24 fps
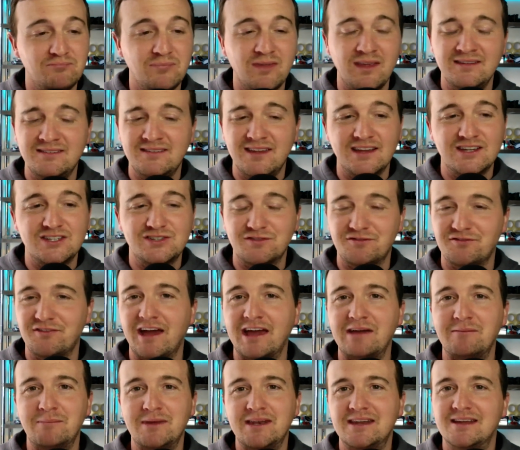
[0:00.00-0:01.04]
It takes you
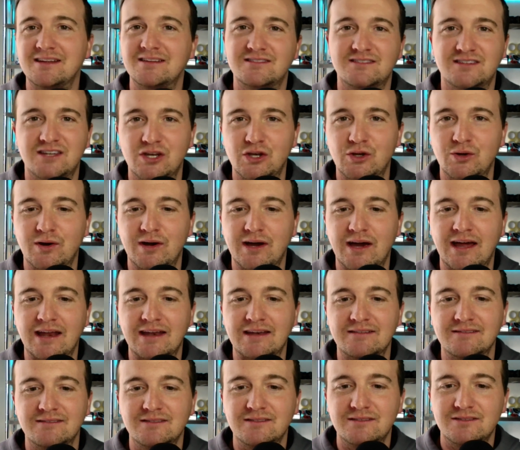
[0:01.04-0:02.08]
5 minutes to do it
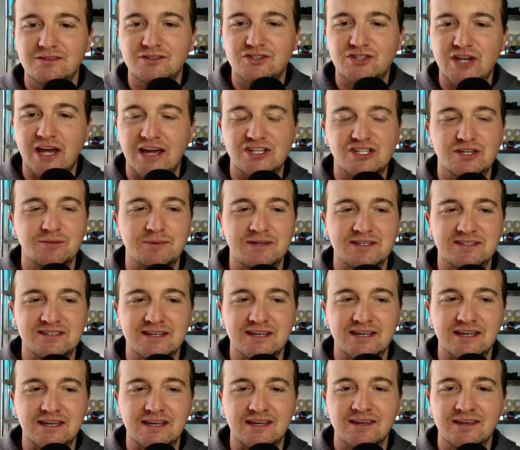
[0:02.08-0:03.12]
on
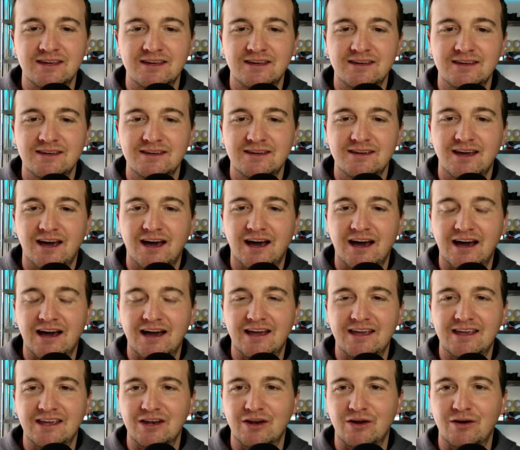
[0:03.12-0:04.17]
ChatGPT,
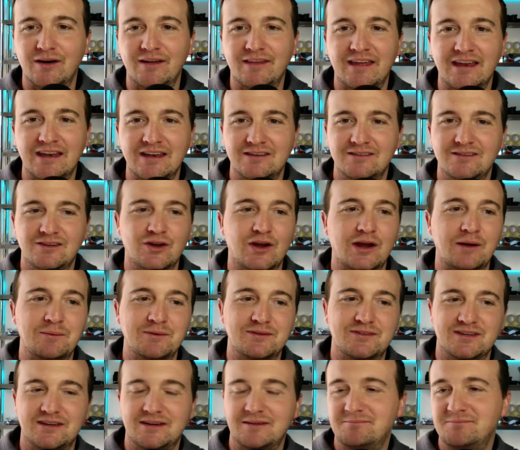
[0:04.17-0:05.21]
and then you're
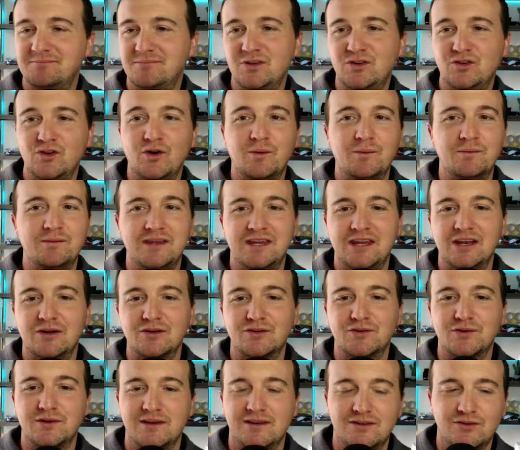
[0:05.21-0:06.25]
able to do,
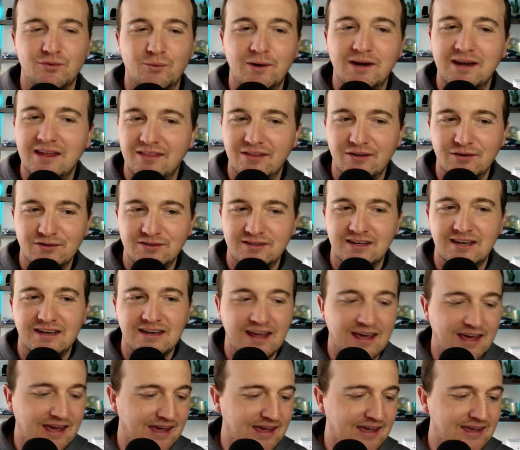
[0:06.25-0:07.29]
20 of those in a
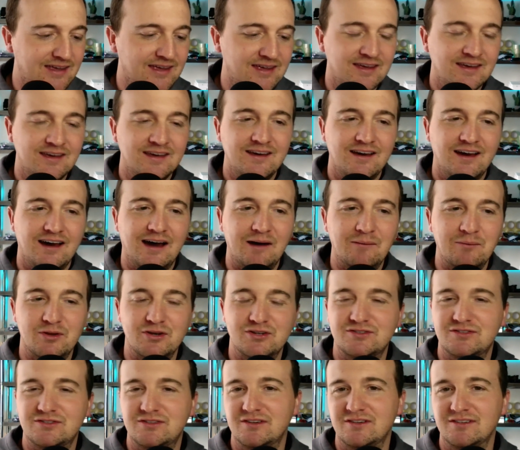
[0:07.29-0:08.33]
day.
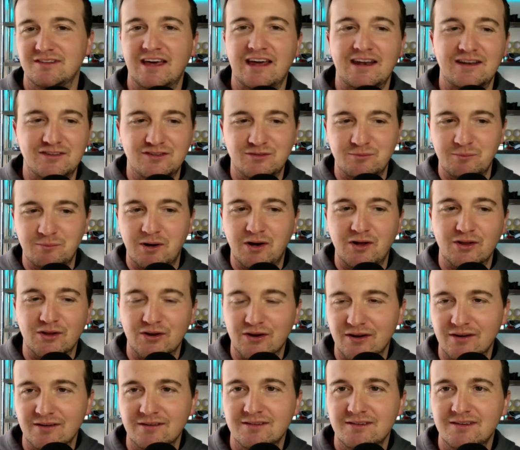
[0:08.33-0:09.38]
There's a lot of
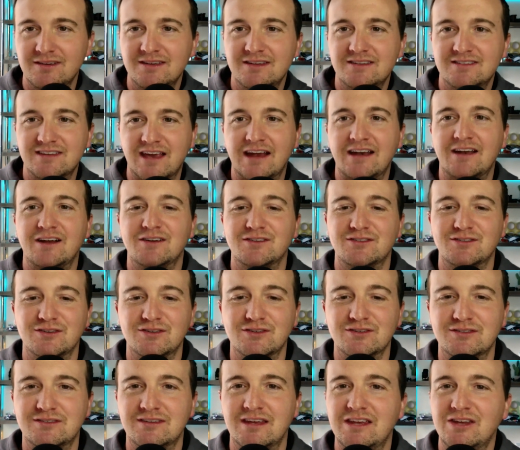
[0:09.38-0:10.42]
smaller side
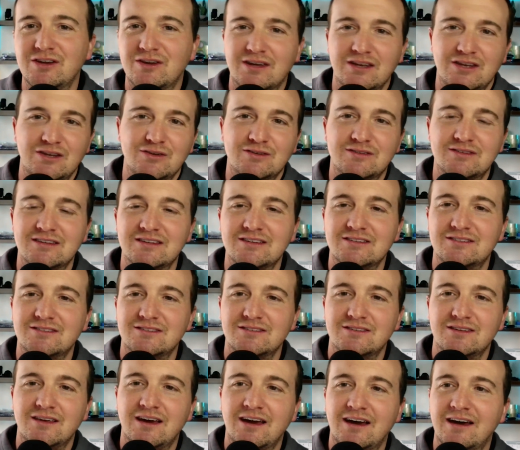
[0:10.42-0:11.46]
hustles that you can use these
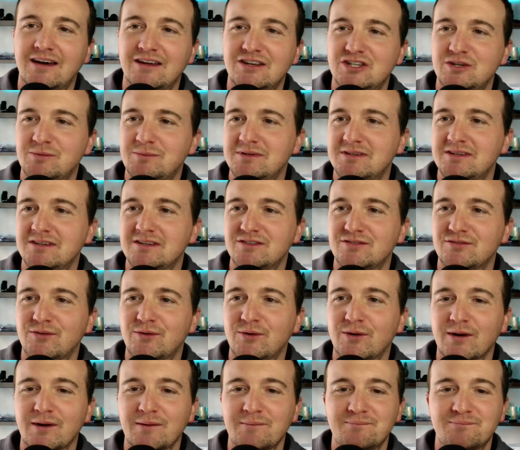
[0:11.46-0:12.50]
GPTs
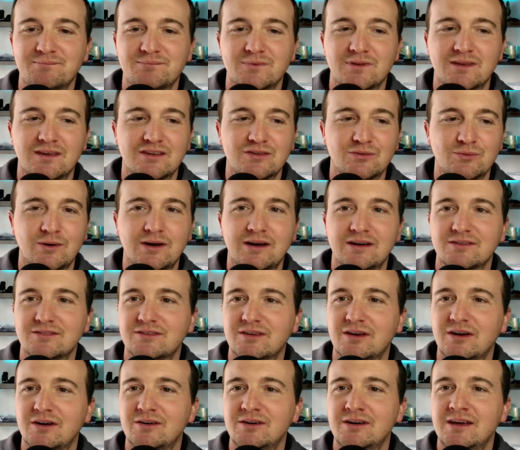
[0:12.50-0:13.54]
for as well.
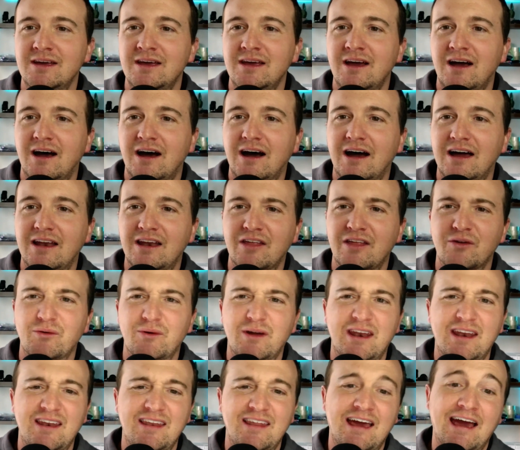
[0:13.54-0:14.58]
So another
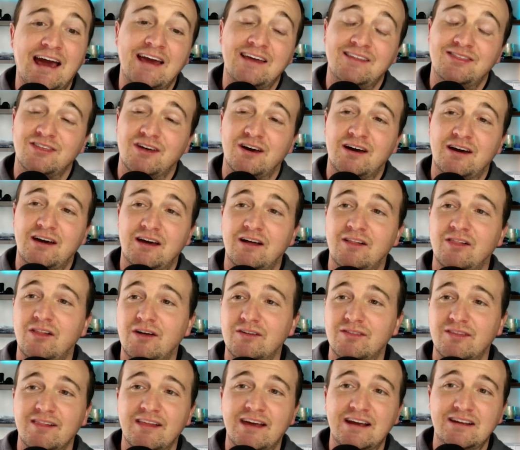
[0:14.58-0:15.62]
one that I thought
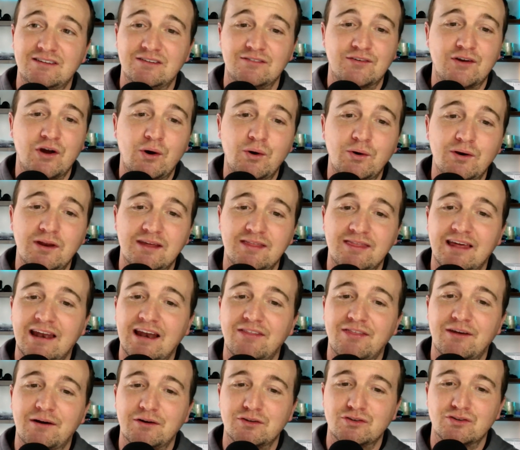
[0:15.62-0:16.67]
along the lines of coding that I
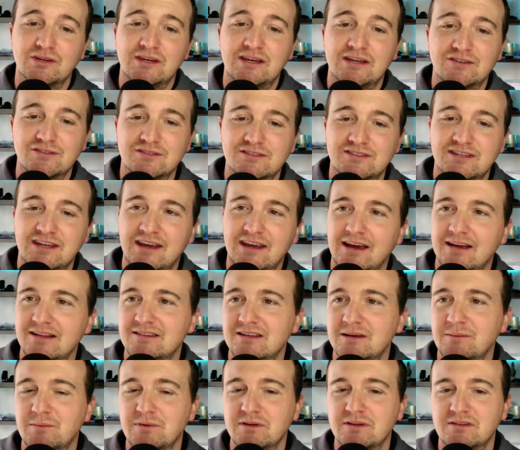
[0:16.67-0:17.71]
thought was really interesting
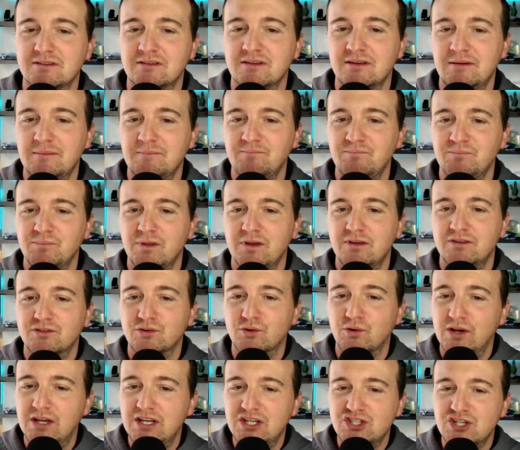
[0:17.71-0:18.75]
concept is
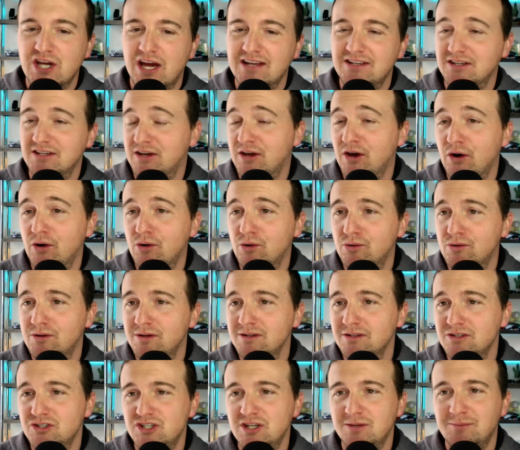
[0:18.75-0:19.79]
screenshot to code
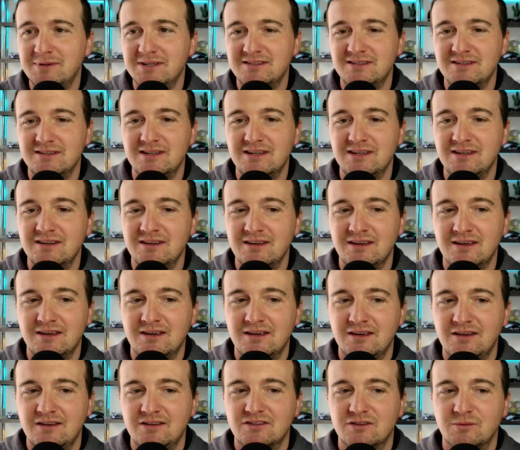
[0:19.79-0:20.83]
GPT.
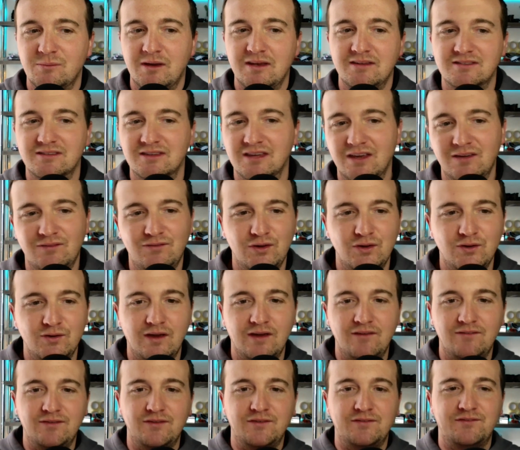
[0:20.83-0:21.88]
So basically
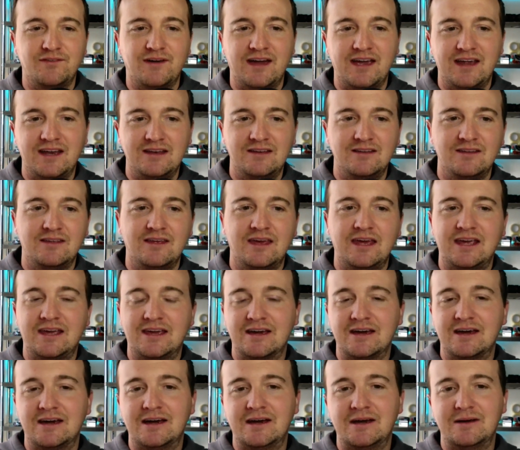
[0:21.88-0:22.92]
if you find like
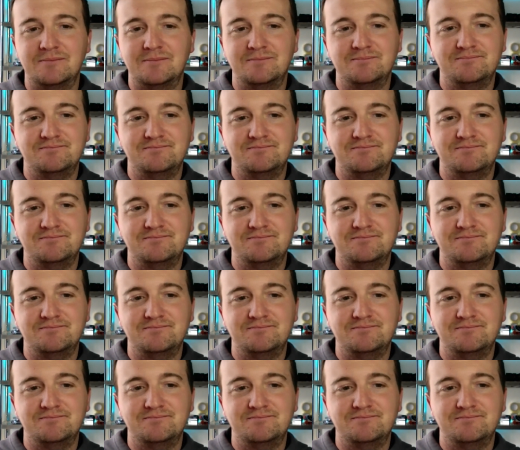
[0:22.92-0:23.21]
a